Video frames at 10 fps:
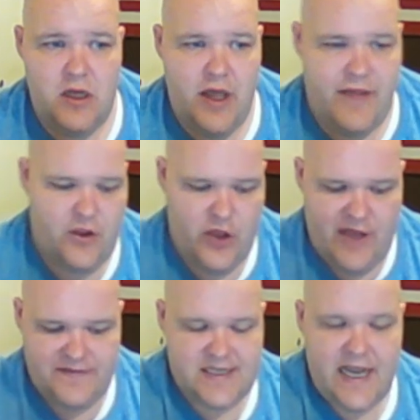And then you
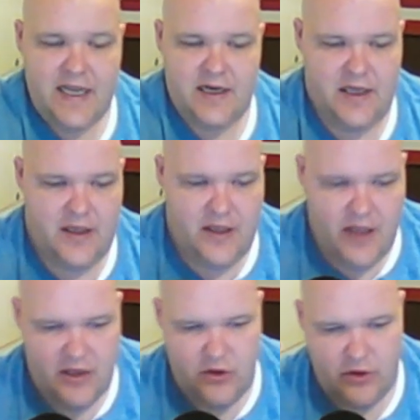have to tighten it,
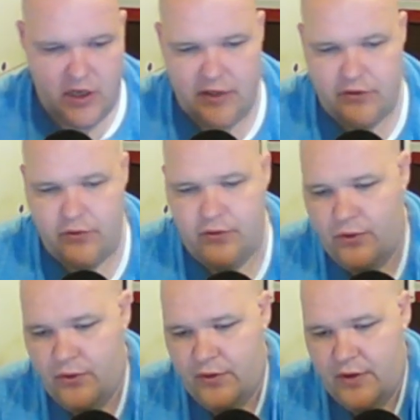and you cut
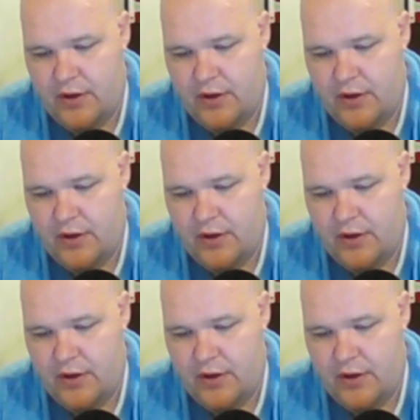through